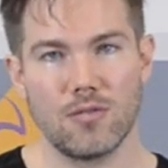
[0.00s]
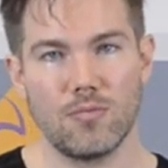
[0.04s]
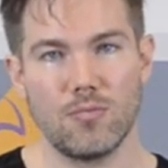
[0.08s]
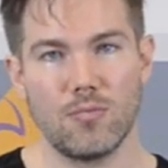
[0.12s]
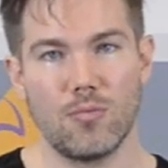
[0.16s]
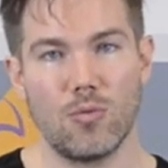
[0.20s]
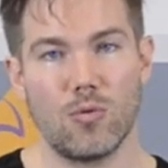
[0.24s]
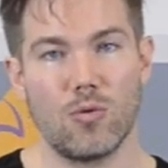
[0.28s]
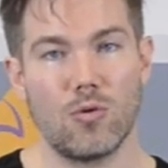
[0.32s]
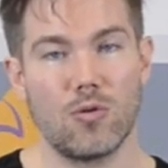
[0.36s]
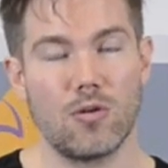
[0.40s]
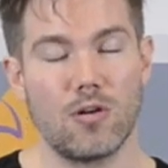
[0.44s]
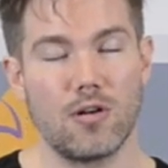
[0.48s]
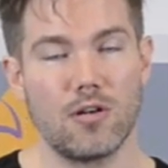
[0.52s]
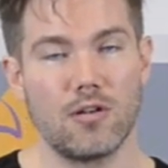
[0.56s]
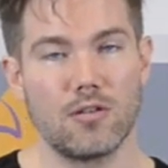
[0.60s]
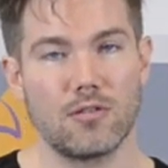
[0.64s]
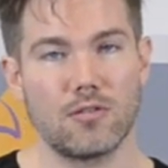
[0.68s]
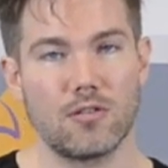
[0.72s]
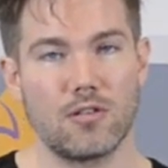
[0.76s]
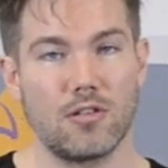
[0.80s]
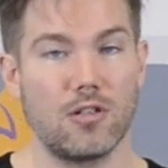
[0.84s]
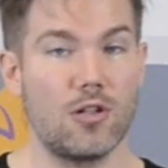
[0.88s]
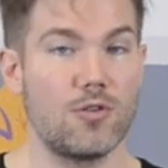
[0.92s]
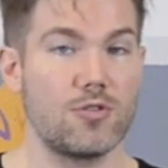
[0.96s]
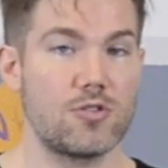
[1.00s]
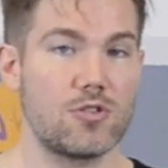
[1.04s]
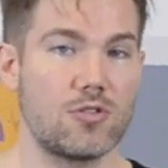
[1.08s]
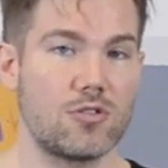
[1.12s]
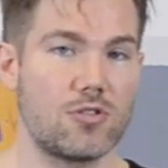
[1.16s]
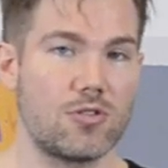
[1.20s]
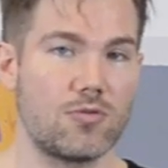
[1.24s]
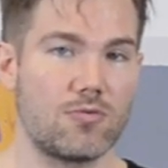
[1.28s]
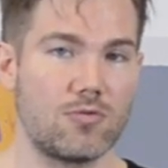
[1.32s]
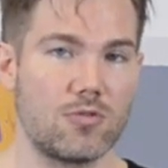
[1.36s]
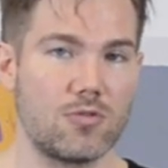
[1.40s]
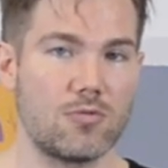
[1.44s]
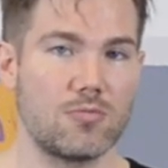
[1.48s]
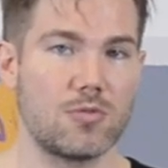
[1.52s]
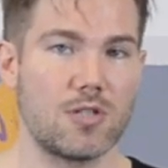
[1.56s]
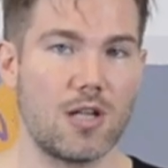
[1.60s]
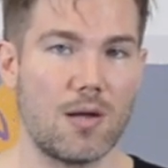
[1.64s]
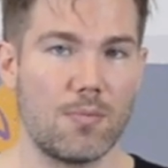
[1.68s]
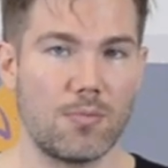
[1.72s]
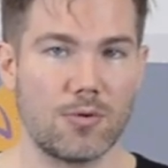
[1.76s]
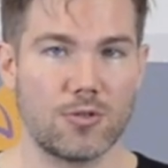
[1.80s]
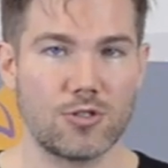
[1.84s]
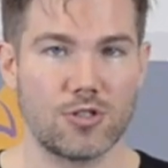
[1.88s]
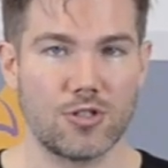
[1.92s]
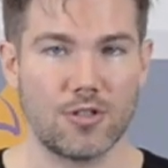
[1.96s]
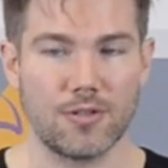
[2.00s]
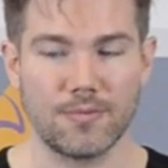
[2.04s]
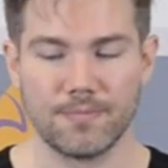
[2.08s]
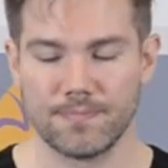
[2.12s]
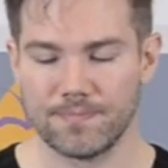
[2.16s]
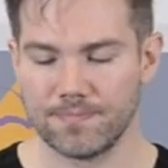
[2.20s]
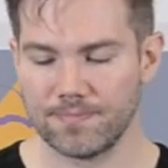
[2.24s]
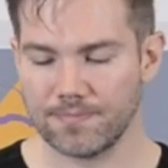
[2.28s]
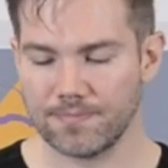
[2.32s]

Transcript: more closer to room temperature.